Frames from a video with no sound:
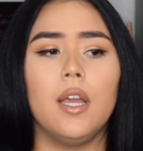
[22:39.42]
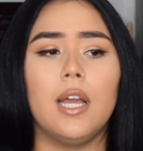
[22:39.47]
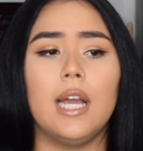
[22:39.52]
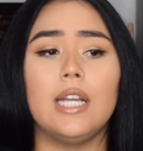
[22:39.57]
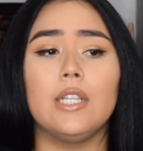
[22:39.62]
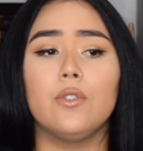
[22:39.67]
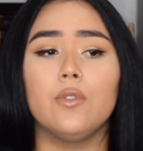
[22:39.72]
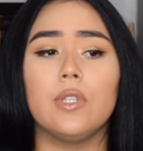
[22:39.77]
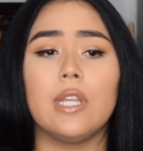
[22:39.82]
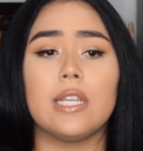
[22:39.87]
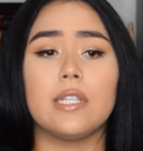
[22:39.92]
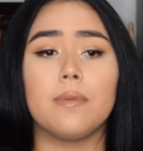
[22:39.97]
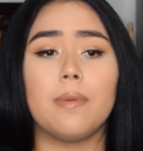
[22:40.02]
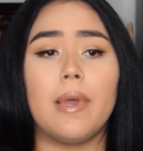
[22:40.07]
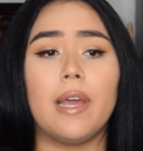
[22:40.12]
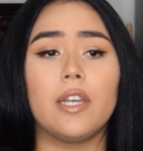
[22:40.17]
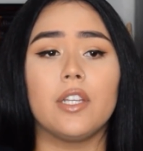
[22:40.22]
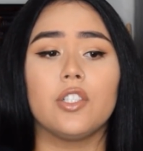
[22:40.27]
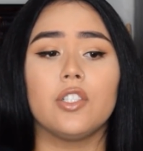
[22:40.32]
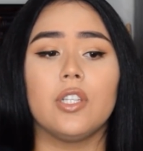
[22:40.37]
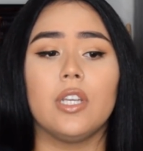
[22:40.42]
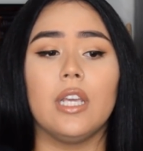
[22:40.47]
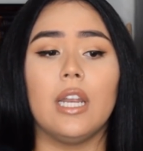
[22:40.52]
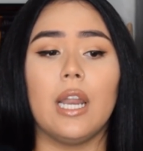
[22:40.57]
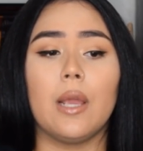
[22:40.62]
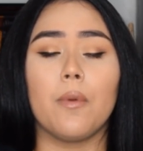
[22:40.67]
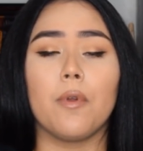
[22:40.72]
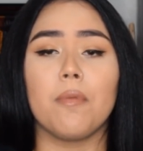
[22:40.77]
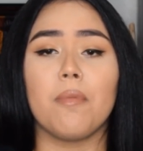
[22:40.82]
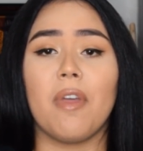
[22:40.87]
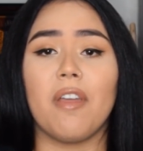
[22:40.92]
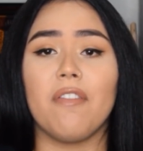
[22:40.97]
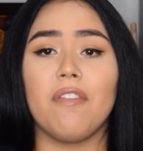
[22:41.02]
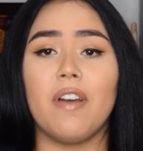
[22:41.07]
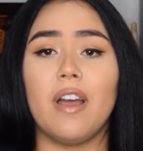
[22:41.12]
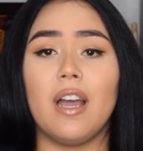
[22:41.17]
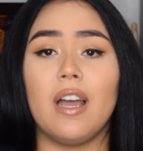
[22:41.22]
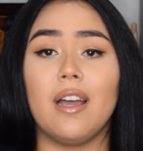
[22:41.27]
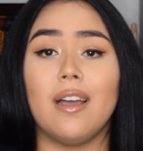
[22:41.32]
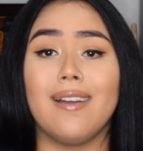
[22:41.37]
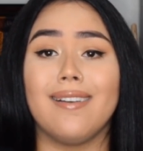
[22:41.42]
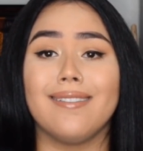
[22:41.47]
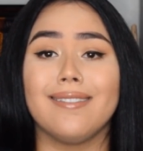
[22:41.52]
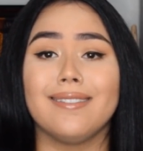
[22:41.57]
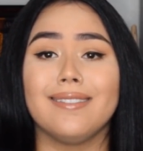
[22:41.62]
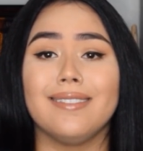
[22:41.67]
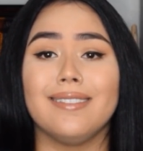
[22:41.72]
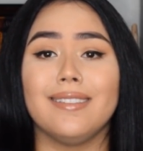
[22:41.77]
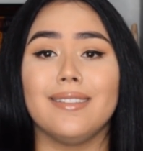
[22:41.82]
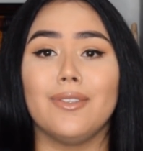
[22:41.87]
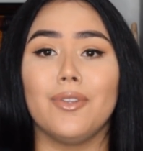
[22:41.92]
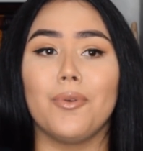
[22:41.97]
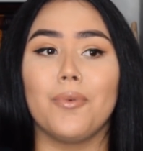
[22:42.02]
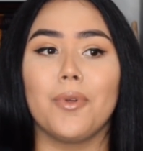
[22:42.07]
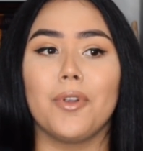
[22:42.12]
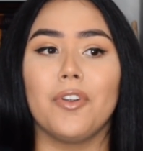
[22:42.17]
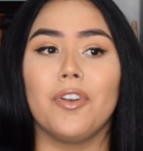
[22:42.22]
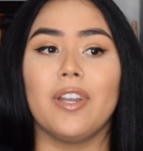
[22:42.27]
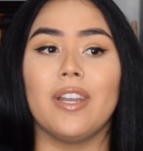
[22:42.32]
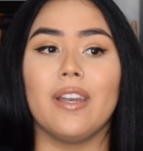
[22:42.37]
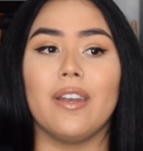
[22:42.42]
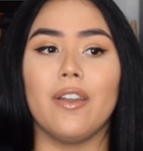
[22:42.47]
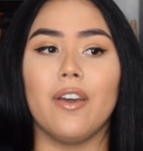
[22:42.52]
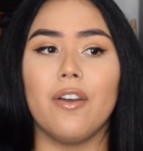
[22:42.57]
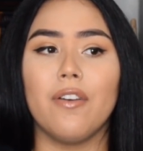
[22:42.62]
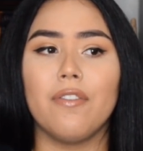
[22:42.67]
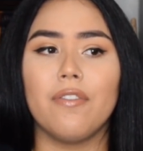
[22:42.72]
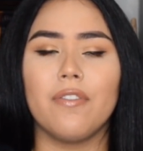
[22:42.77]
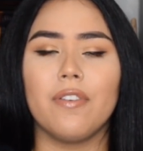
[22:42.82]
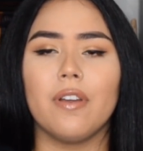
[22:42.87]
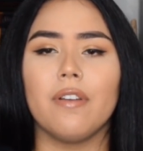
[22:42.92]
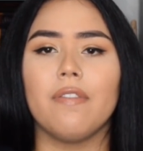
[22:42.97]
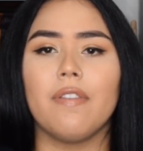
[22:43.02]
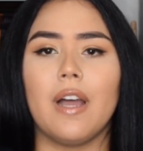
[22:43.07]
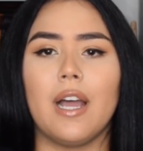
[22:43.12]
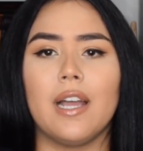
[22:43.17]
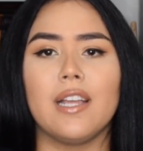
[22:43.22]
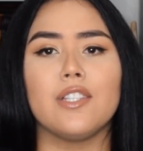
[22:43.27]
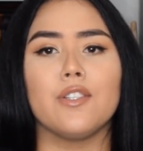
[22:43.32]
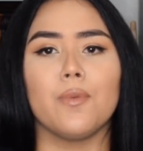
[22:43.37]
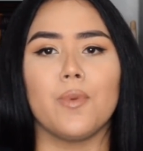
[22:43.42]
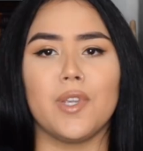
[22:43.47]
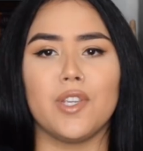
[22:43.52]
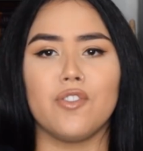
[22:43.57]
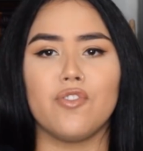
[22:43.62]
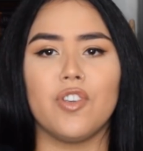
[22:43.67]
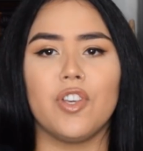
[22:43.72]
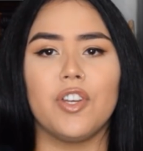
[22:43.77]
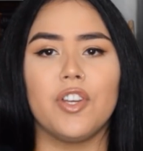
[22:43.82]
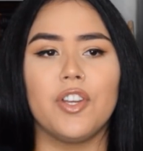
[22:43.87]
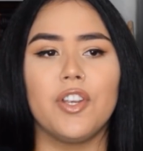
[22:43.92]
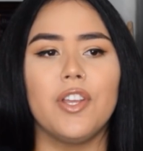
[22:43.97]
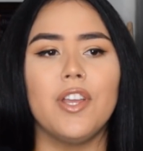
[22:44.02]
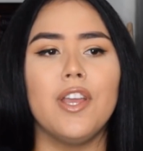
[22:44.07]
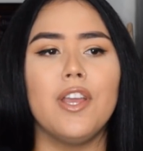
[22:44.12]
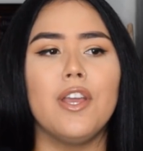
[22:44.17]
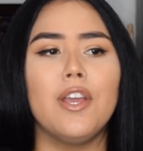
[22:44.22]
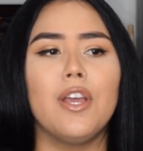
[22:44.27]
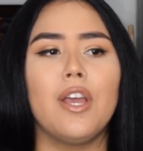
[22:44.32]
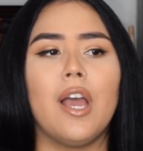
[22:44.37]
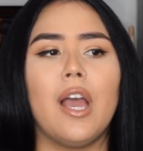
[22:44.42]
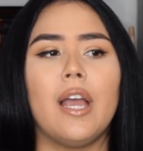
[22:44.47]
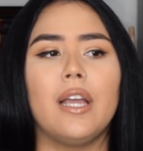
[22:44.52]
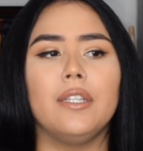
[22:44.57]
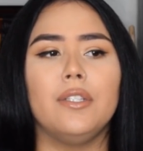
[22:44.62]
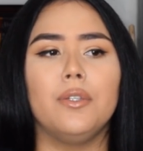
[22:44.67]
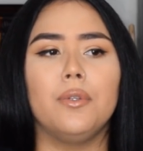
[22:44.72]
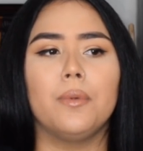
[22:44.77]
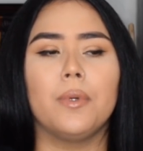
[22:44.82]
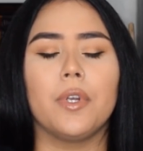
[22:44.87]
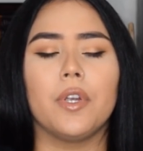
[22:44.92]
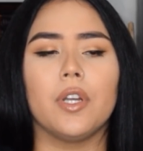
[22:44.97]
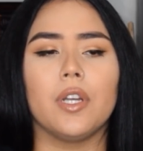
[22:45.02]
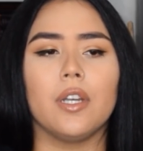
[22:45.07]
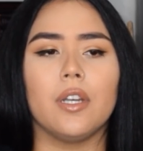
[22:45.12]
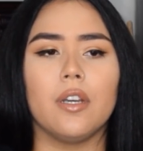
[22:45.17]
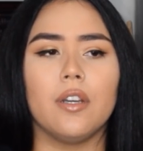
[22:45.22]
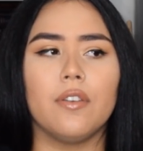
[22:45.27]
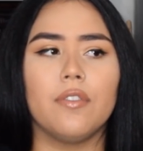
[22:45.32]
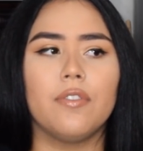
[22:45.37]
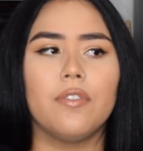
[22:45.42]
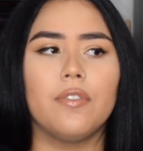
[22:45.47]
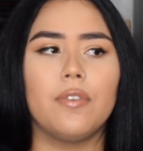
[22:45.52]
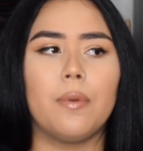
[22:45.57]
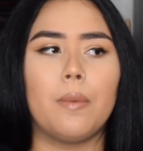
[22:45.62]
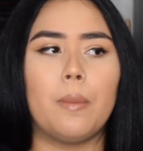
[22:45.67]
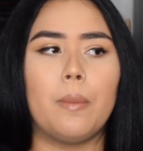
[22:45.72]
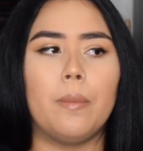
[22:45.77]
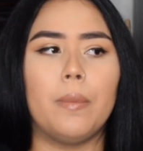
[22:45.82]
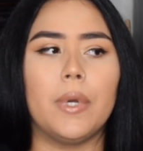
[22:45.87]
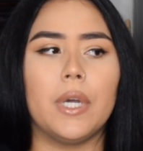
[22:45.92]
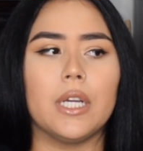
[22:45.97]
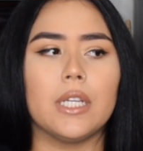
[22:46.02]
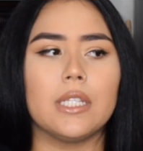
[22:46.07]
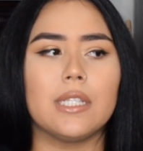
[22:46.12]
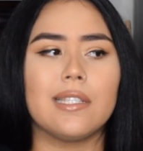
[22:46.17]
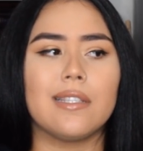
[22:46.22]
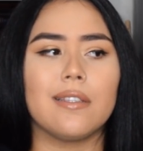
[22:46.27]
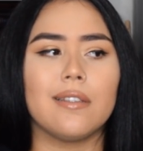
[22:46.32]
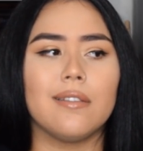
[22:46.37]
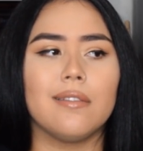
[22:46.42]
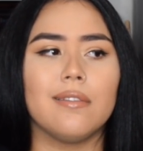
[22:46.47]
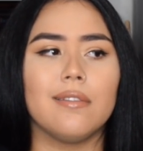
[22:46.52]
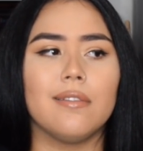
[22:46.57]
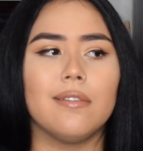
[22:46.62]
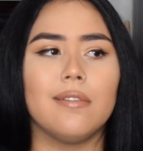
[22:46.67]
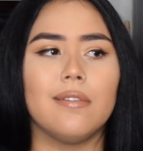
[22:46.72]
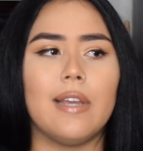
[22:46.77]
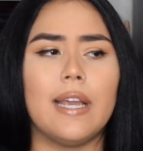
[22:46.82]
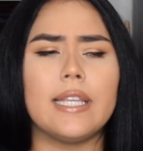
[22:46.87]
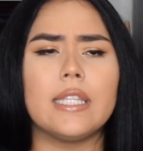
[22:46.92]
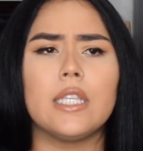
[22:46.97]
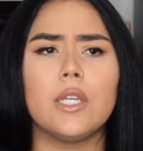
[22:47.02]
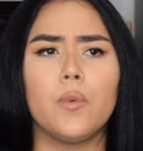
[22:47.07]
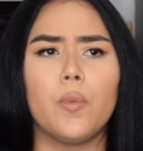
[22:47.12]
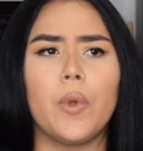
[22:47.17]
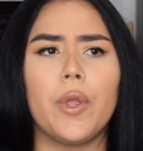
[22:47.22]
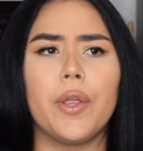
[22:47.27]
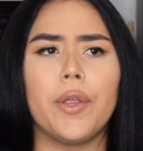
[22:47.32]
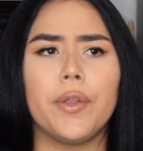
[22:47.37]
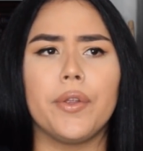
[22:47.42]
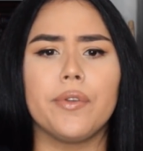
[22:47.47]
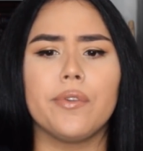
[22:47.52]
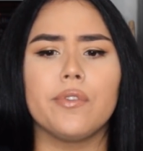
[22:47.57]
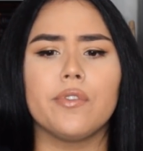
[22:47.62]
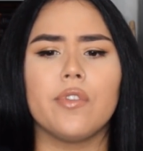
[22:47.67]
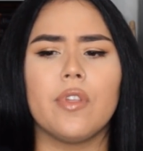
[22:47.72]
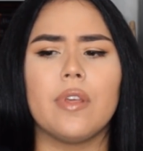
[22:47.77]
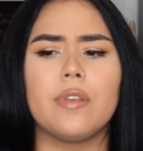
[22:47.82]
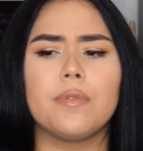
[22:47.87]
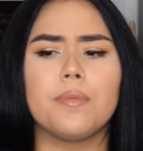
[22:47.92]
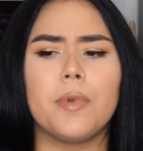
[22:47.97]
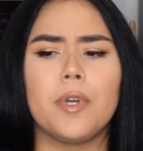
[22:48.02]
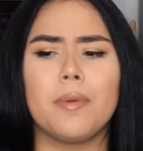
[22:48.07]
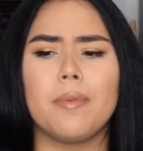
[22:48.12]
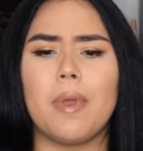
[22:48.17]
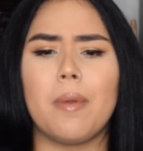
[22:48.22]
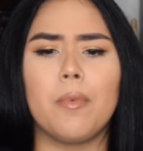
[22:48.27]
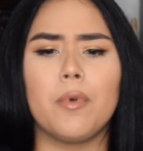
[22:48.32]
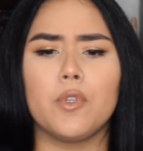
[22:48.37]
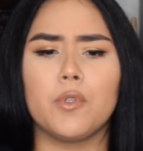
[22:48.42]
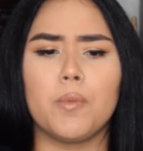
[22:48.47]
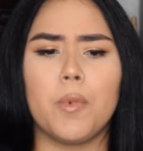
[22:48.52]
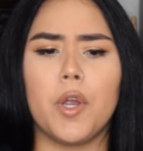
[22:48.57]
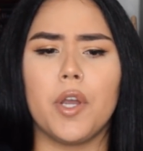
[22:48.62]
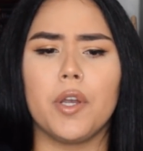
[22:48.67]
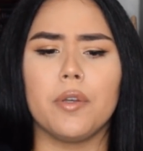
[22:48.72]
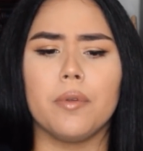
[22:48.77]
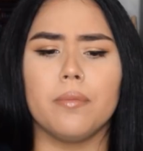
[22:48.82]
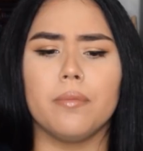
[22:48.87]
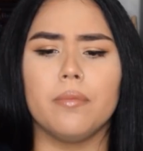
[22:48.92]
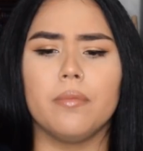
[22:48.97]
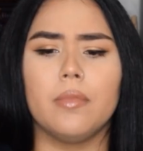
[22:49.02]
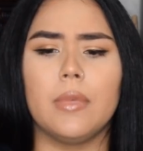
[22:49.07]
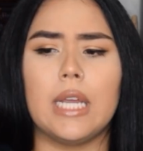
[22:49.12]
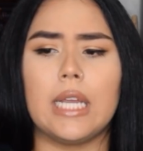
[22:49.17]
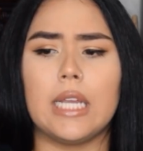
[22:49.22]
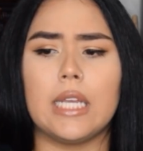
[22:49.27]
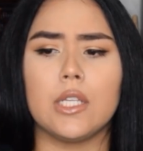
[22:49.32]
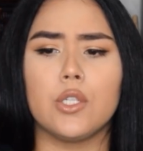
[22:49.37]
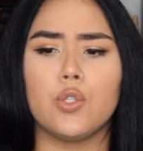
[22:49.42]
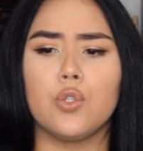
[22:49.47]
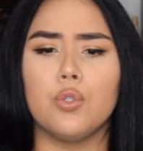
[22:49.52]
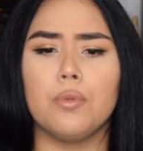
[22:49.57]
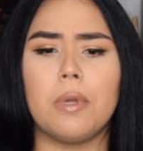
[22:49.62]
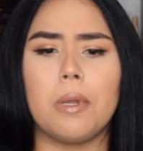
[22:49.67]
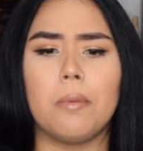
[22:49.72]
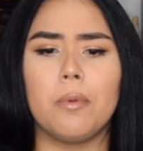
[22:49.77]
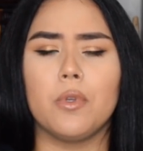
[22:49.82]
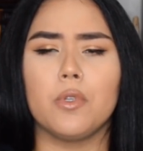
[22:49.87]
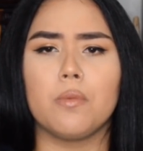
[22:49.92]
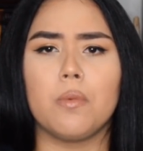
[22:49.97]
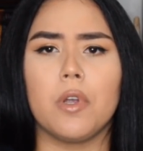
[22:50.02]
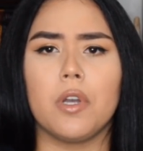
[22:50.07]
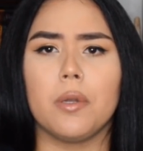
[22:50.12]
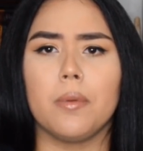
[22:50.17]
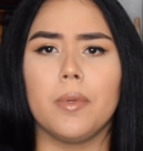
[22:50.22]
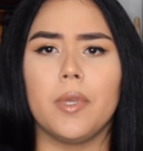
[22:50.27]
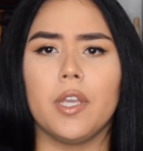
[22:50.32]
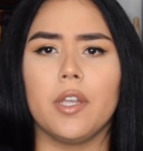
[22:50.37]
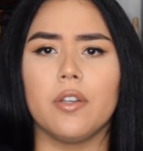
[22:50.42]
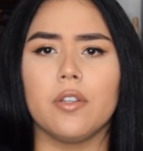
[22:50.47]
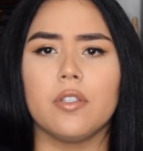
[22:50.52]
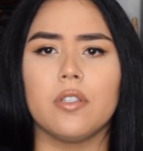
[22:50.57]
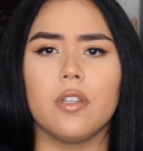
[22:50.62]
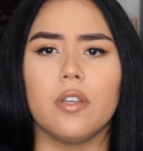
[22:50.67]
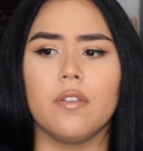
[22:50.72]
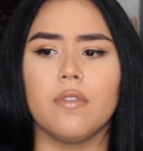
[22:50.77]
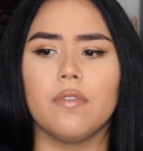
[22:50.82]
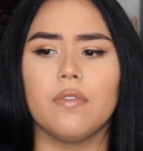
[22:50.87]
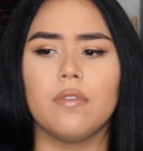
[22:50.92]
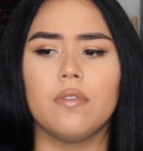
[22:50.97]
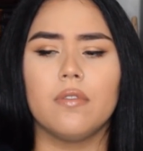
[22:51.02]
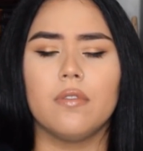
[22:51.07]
I do that Spanish thing, like with my faja. Don't wear it enough. A faja is a waist trainer. I don't wear it enough, but I did wear it. So that was part of my postpartum, I guess, too, my postpartum care stuff.